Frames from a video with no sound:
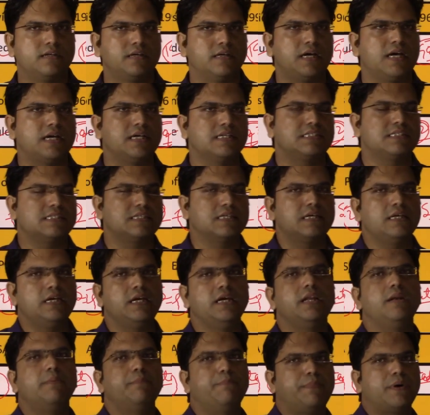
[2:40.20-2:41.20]
as
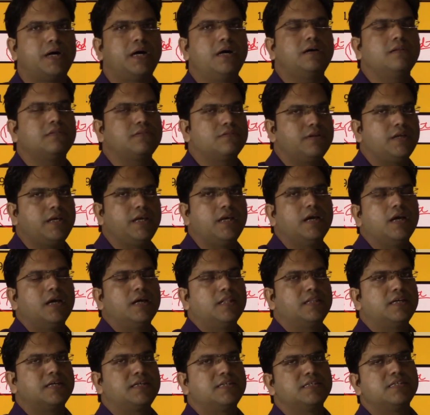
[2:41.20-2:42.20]
in part 3,
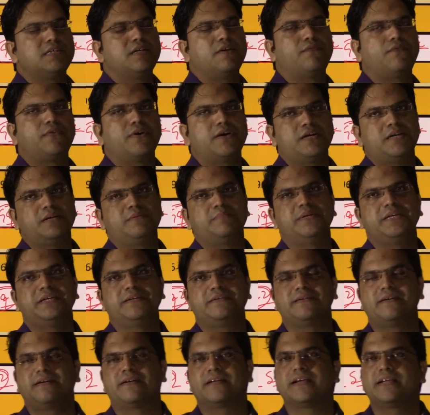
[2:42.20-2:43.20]
that is in
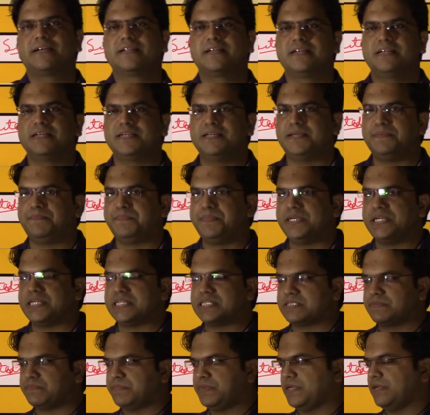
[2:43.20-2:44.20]
fundamental right and
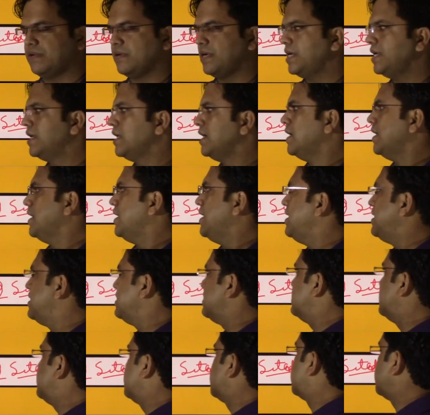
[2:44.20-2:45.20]
DPSP, right? It
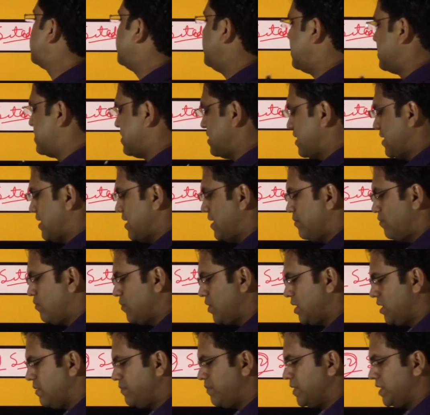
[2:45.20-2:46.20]
is the states like
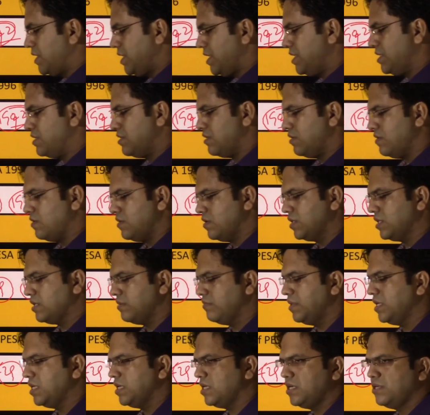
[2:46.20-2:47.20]
Madhya Pradesh or
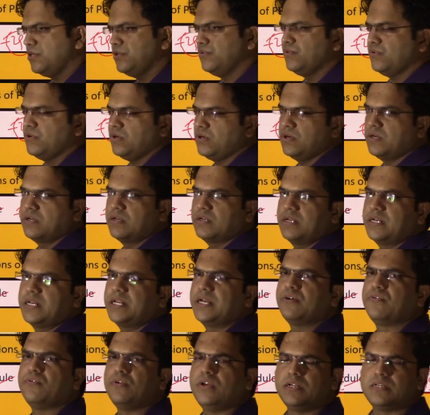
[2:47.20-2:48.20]
Tamil Nadu or
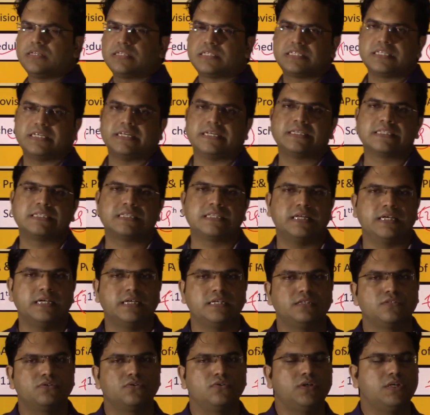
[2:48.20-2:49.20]
regular states
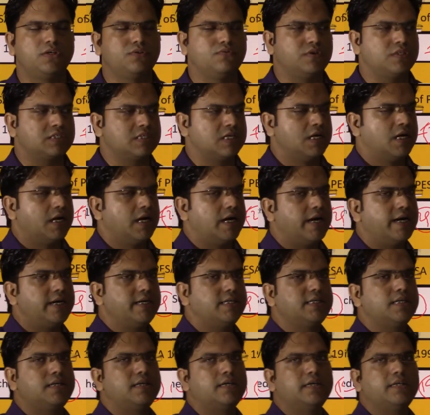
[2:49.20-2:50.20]
like. So it was
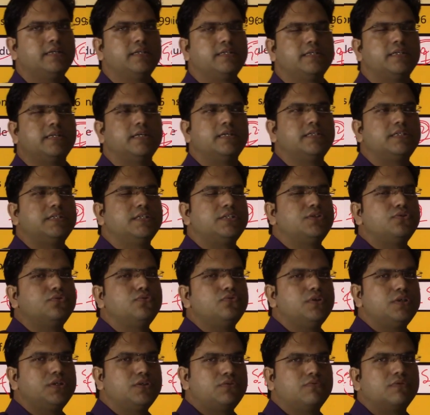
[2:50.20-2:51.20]
until
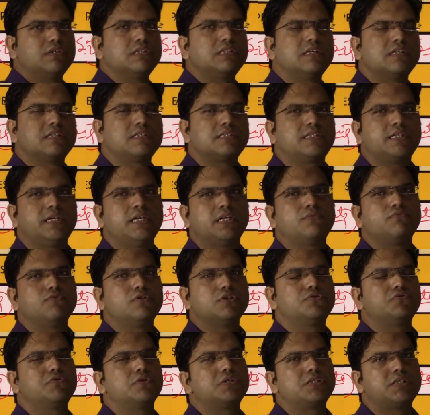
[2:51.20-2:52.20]
1992, it was the state
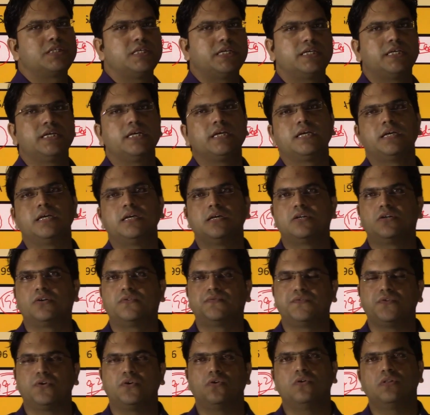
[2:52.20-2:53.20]
which was taking care
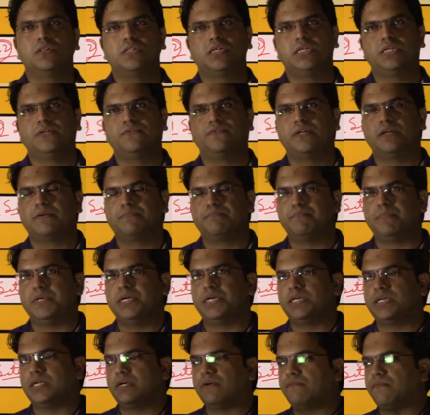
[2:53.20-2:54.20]
of all the
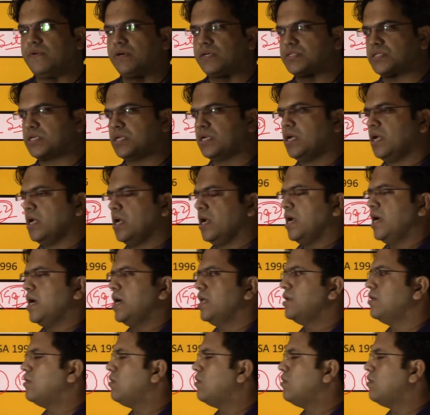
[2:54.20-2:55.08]
developmental function and